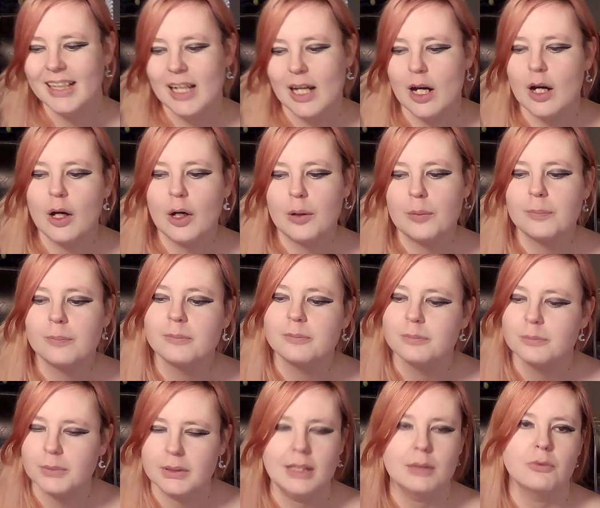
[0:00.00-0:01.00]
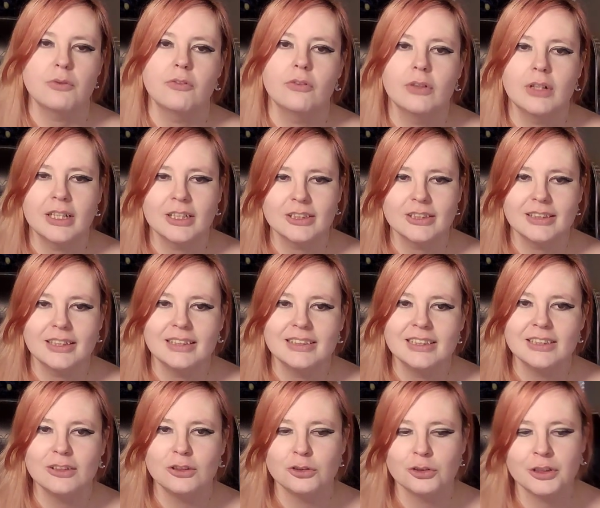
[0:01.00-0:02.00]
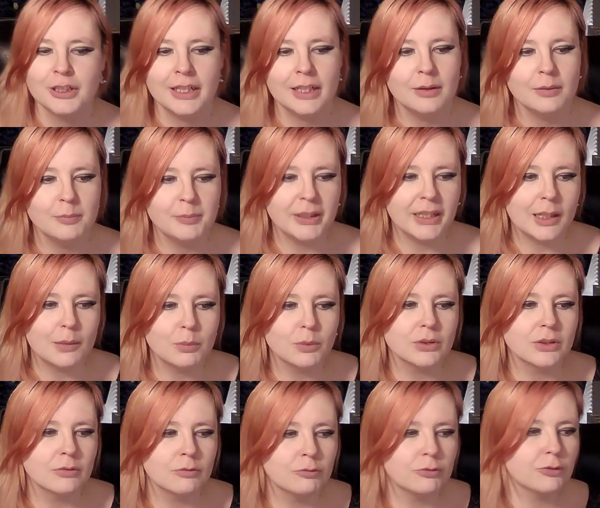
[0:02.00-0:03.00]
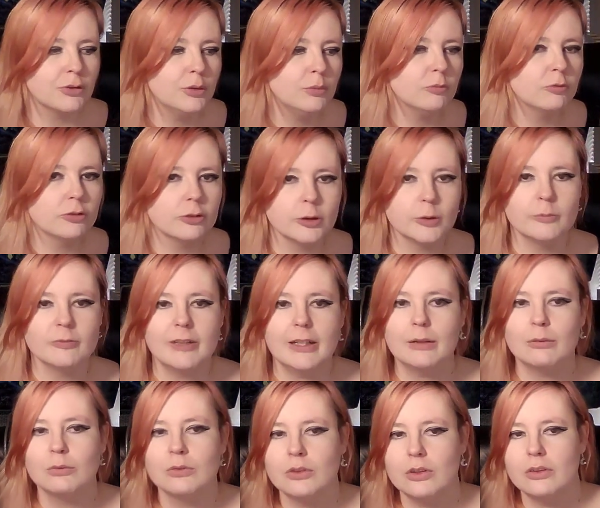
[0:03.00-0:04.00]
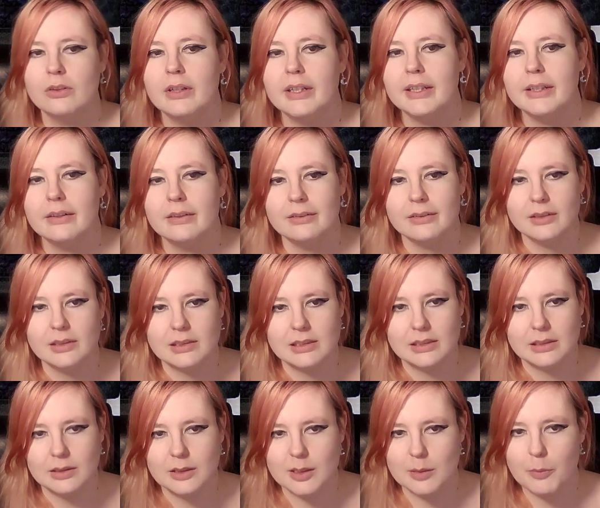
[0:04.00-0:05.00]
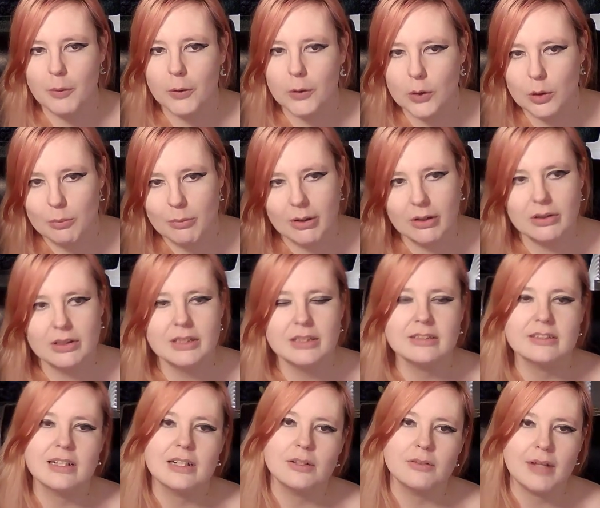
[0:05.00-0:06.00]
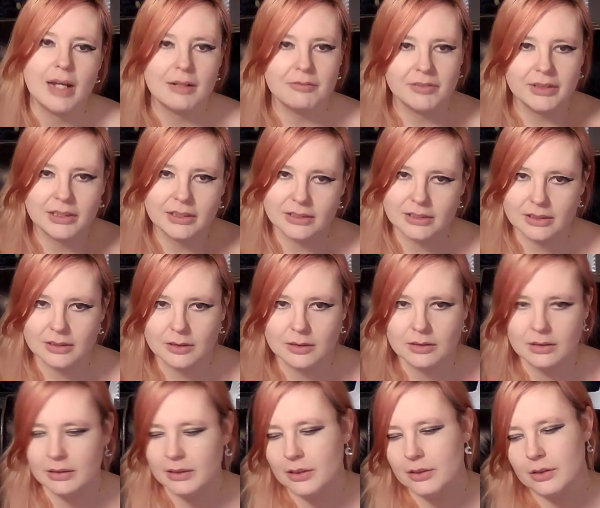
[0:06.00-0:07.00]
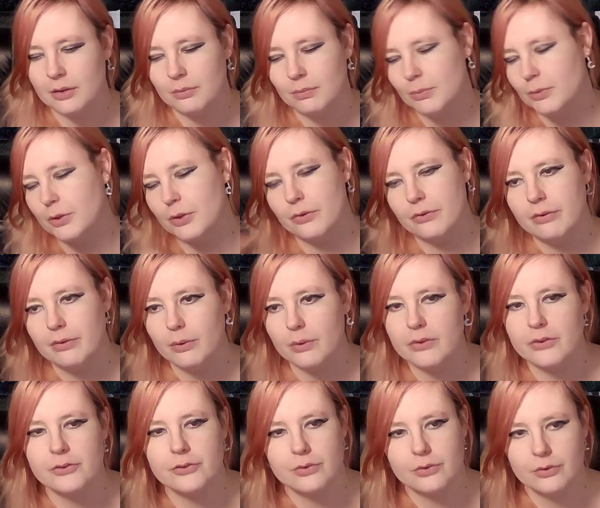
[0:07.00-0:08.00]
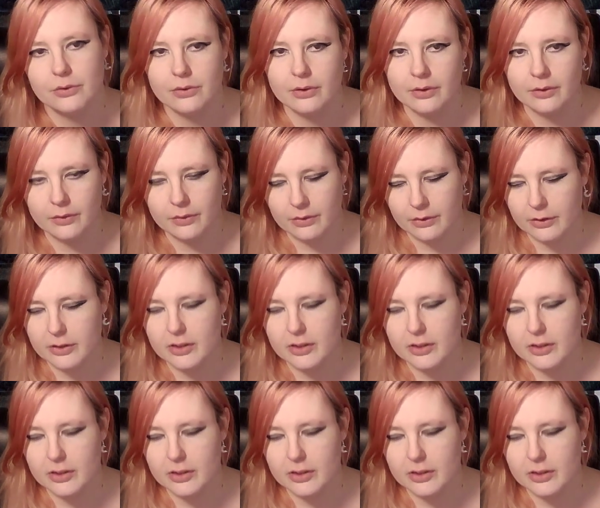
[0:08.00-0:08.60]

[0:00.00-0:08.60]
But that was fun actually. I did enjoy being able to vroom vroom around on like the Pokemon instead of having to, you know, go through all the